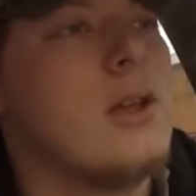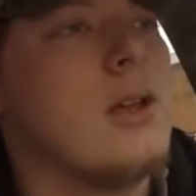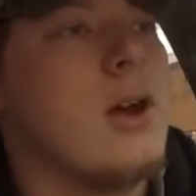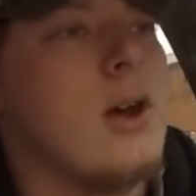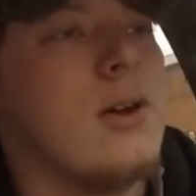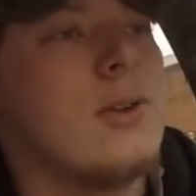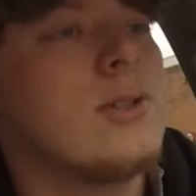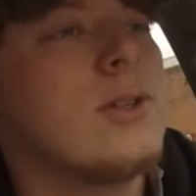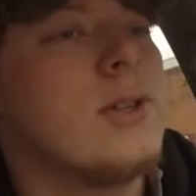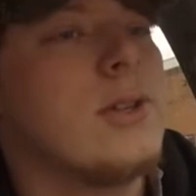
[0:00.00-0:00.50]

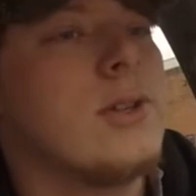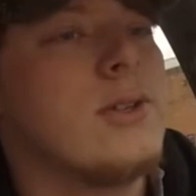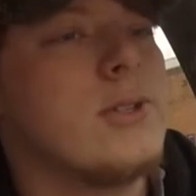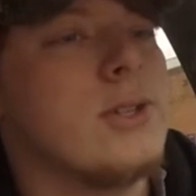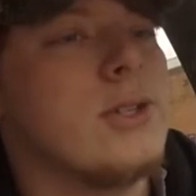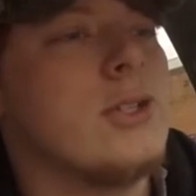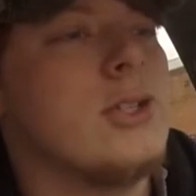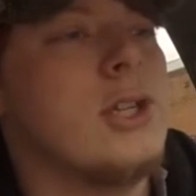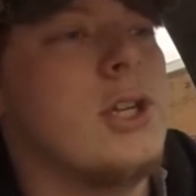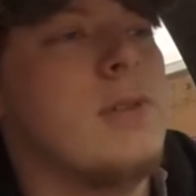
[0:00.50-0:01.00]
Also, there's
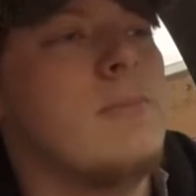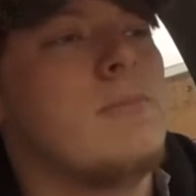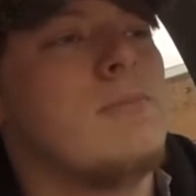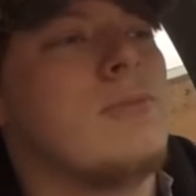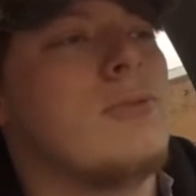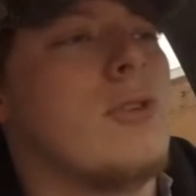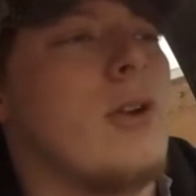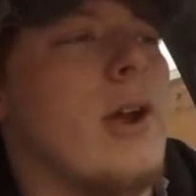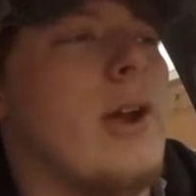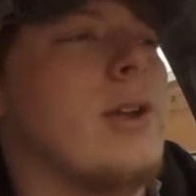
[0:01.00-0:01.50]
a Jeep
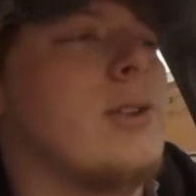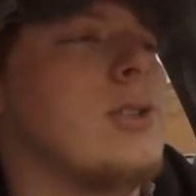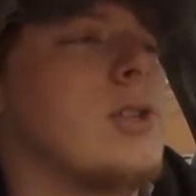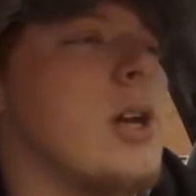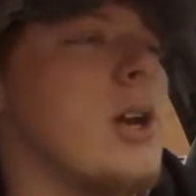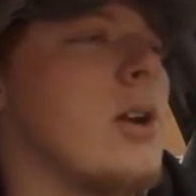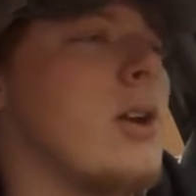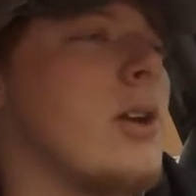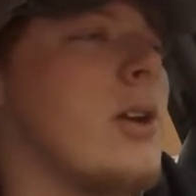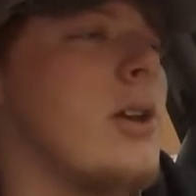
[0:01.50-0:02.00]
Grand
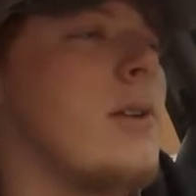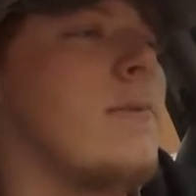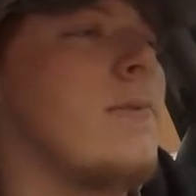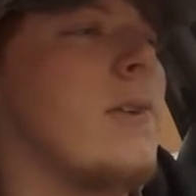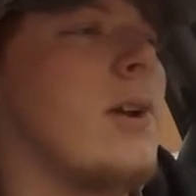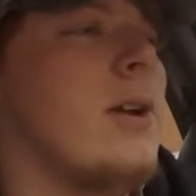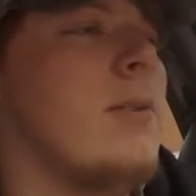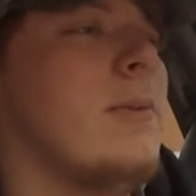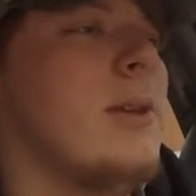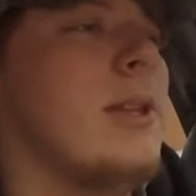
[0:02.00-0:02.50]
Cherokee in
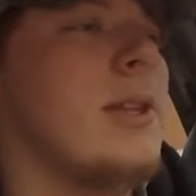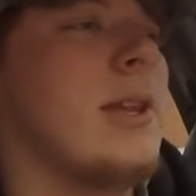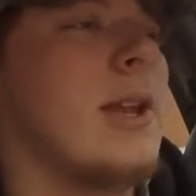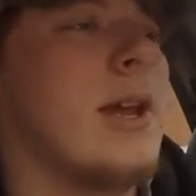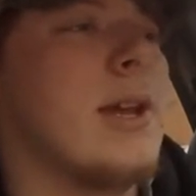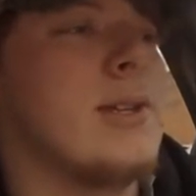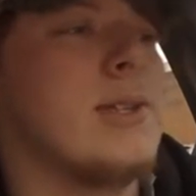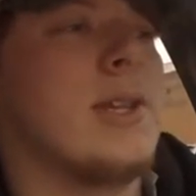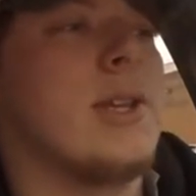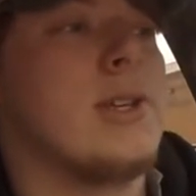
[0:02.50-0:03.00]
front of me that
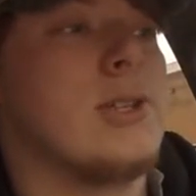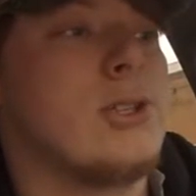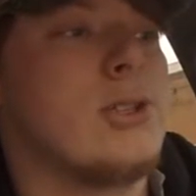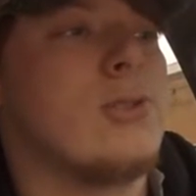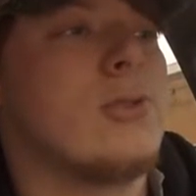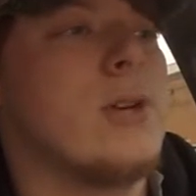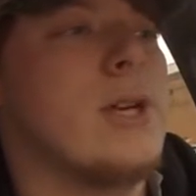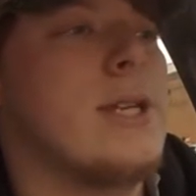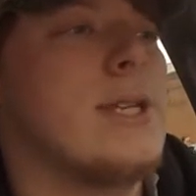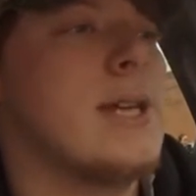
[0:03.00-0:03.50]
has, like,
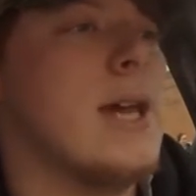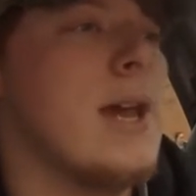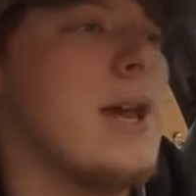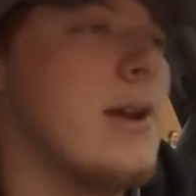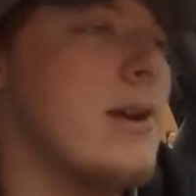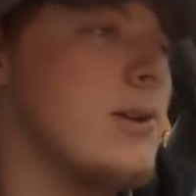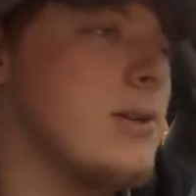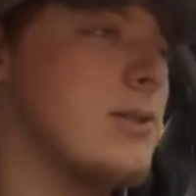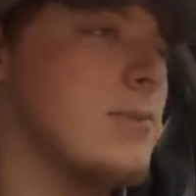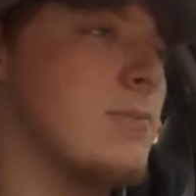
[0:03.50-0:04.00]
street
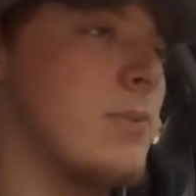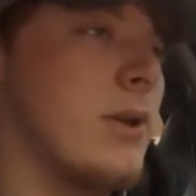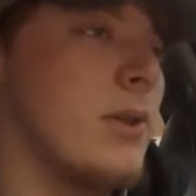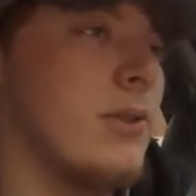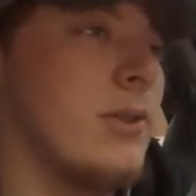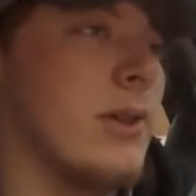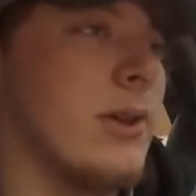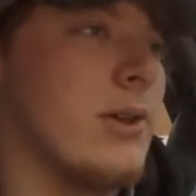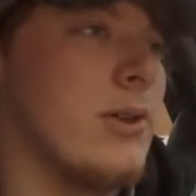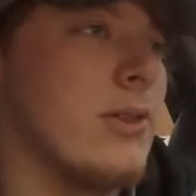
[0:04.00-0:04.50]
tires, but,
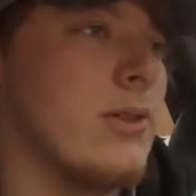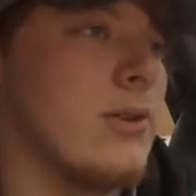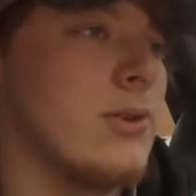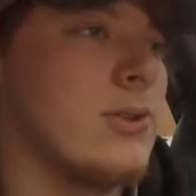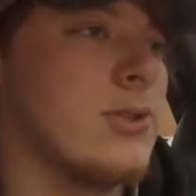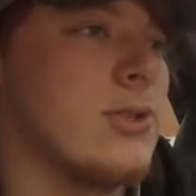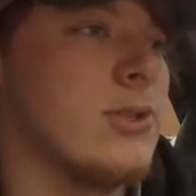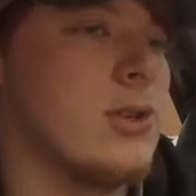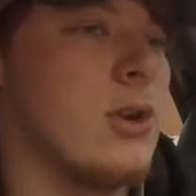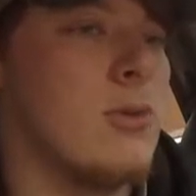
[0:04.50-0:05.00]
like,
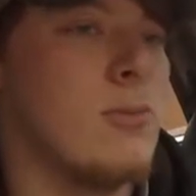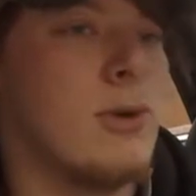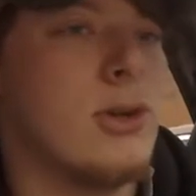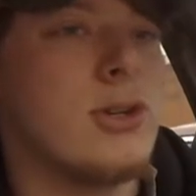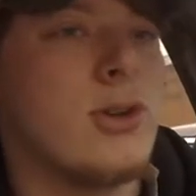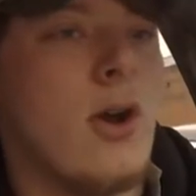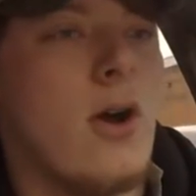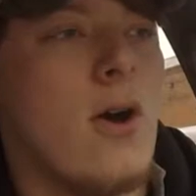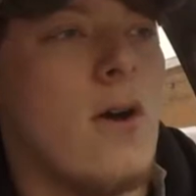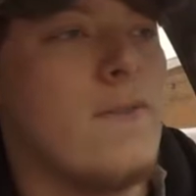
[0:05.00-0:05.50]
there's so
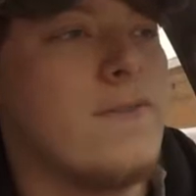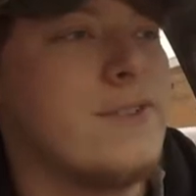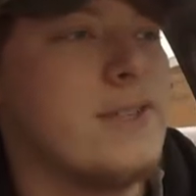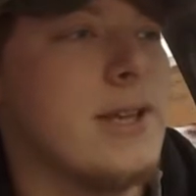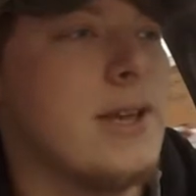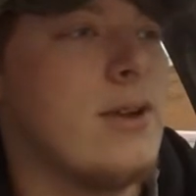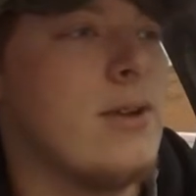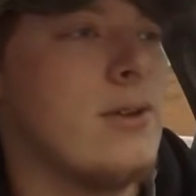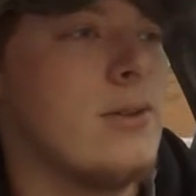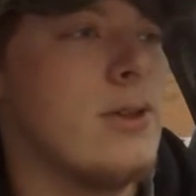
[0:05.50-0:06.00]
much
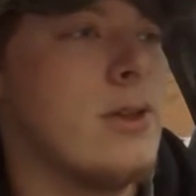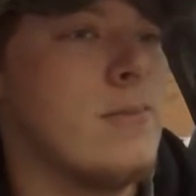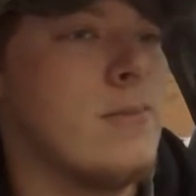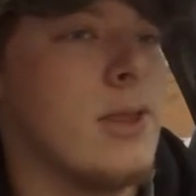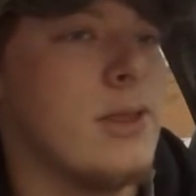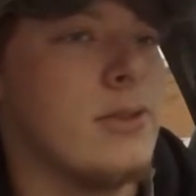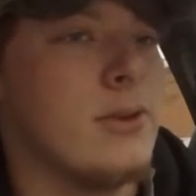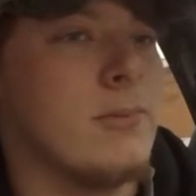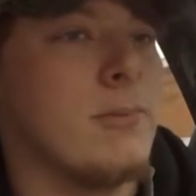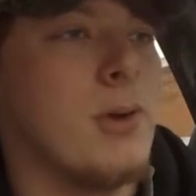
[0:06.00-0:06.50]
offset on them
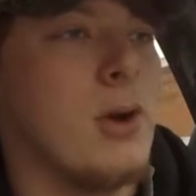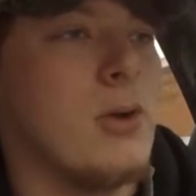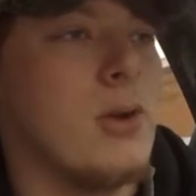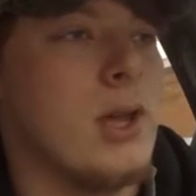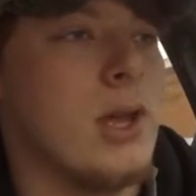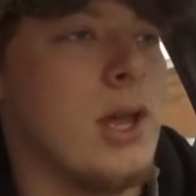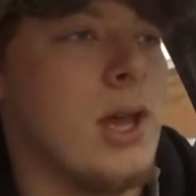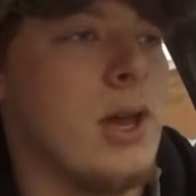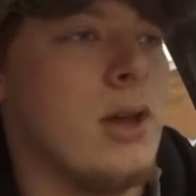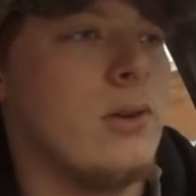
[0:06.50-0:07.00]
that they're
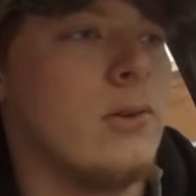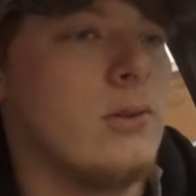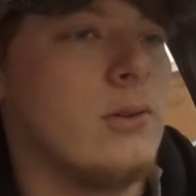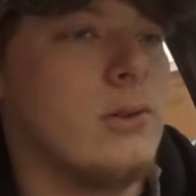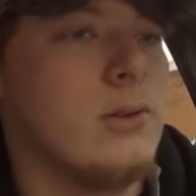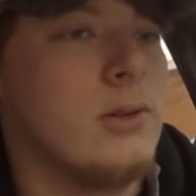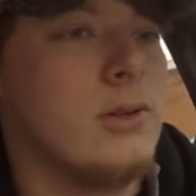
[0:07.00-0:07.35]
poking out.